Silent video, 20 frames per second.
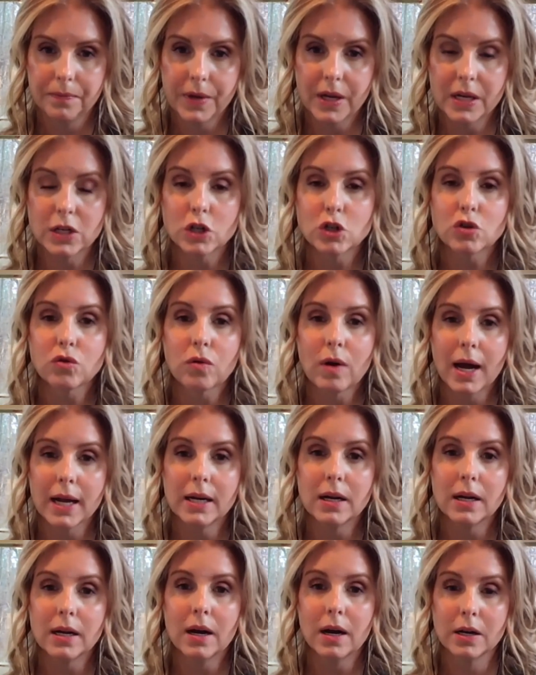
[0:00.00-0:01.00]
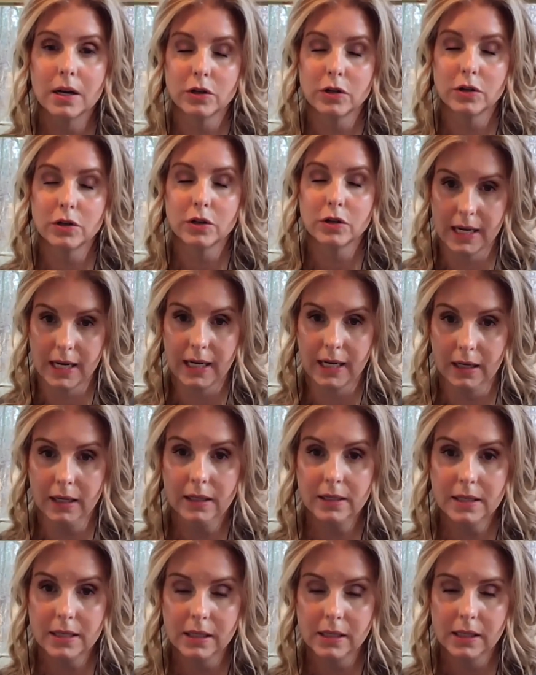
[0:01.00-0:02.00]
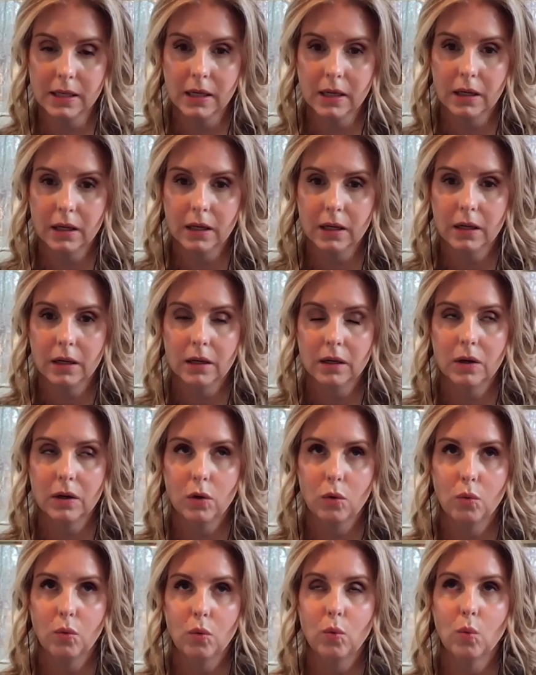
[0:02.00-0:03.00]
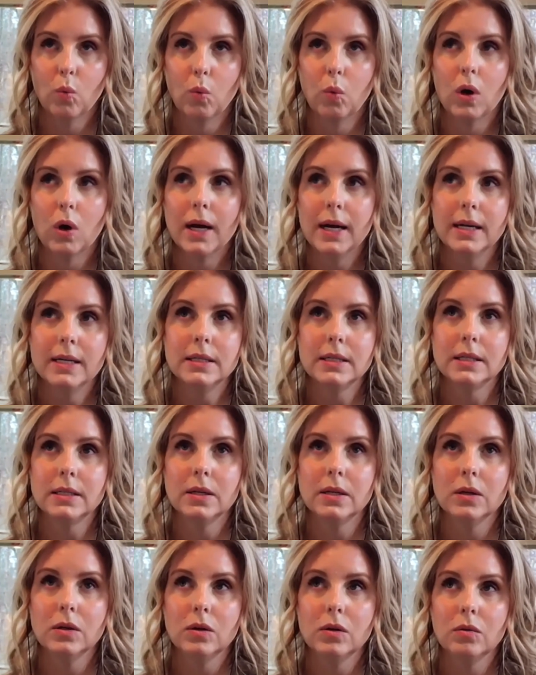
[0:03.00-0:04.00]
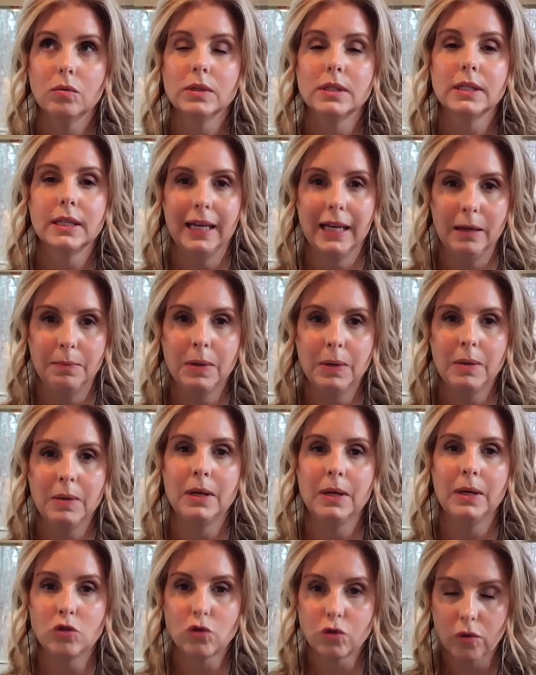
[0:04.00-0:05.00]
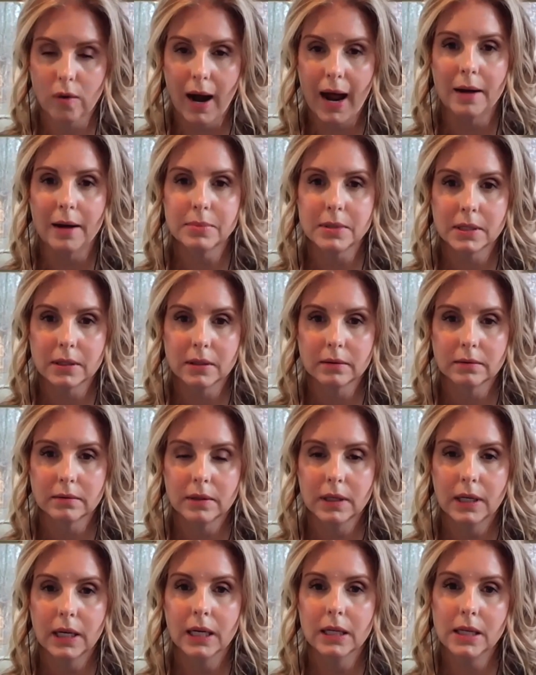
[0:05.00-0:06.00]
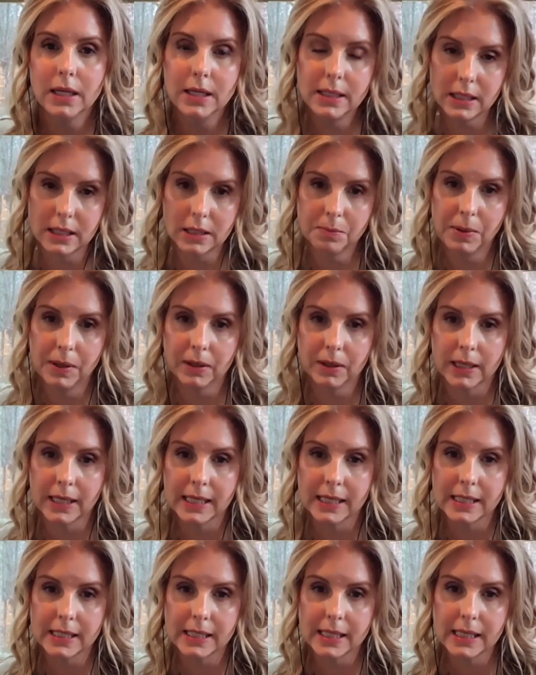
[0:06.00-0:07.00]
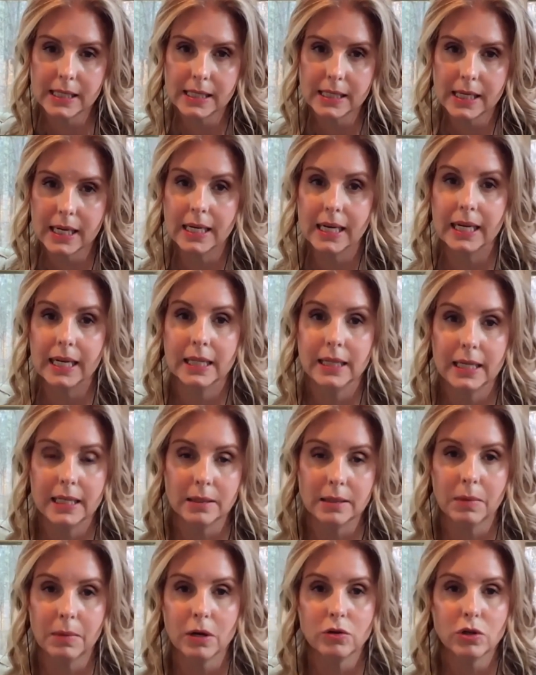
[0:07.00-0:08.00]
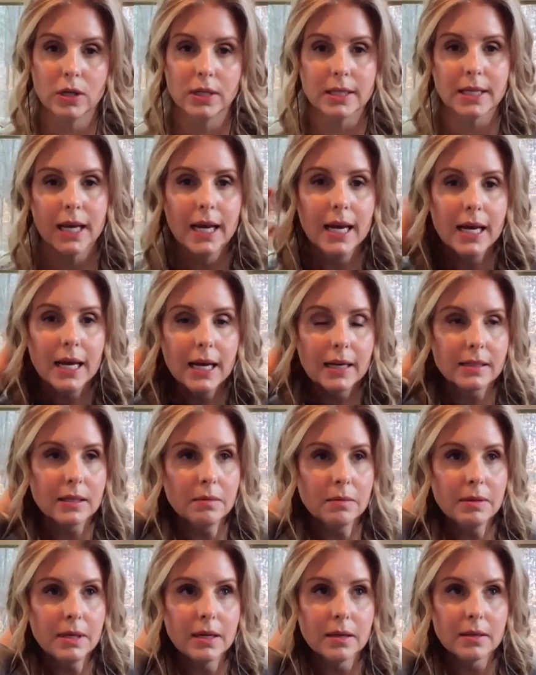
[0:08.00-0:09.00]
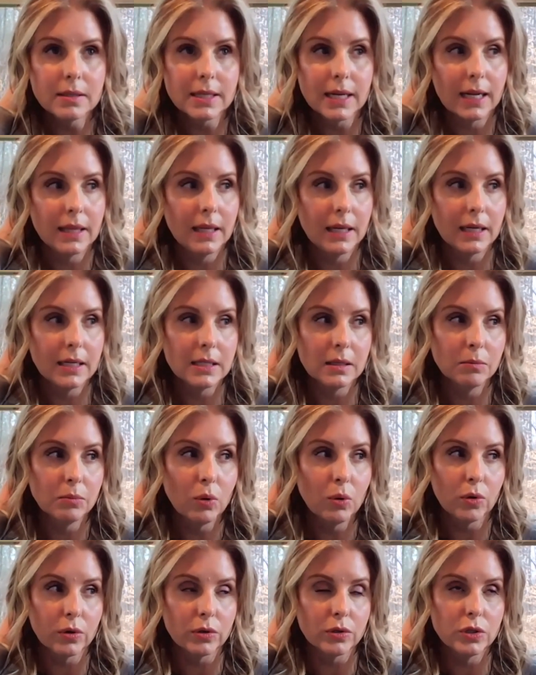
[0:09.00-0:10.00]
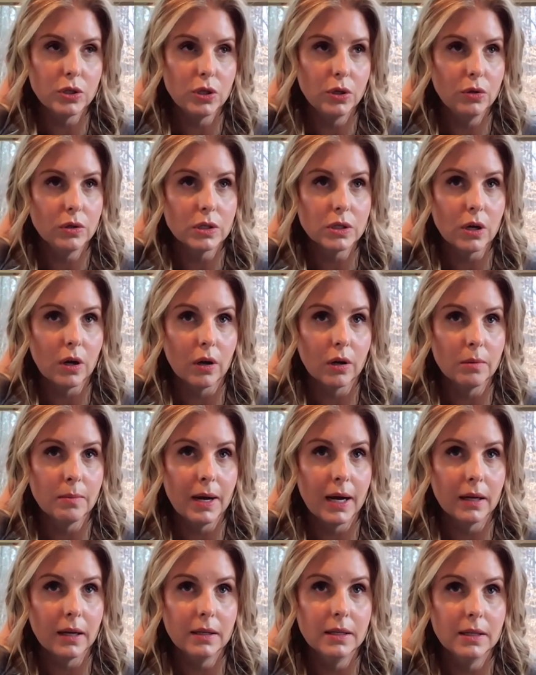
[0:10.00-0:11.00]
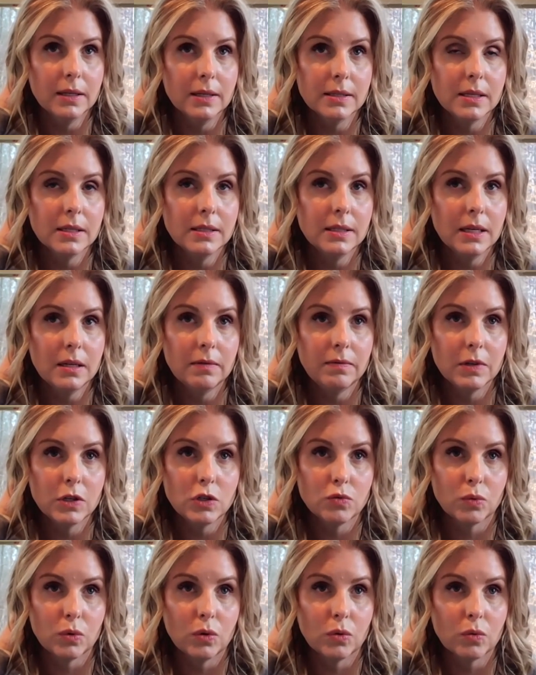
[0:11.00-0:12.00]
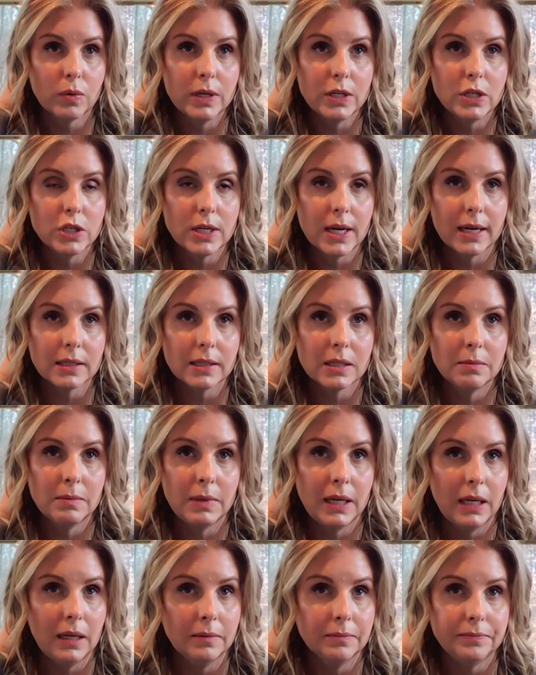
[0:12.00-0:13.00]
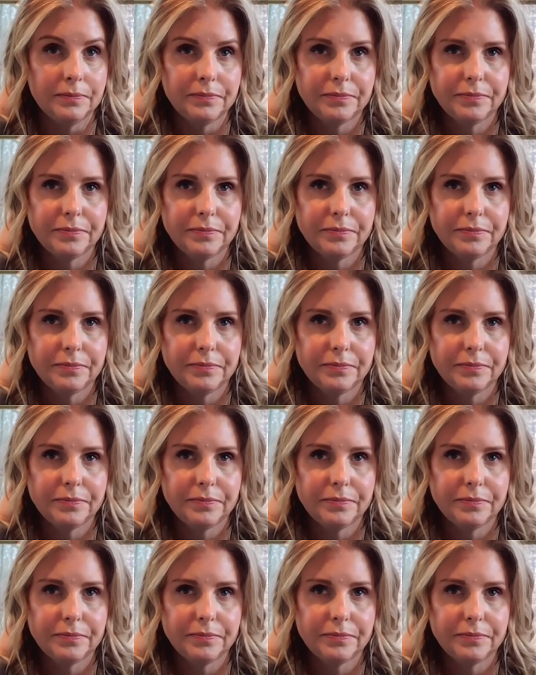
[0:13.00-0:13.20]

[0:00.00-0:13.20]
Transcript: and to try to understand what was keeping me trapped in these experiences and in, in these emotions. And something else that I think is important too to talk about is this individual reached out to me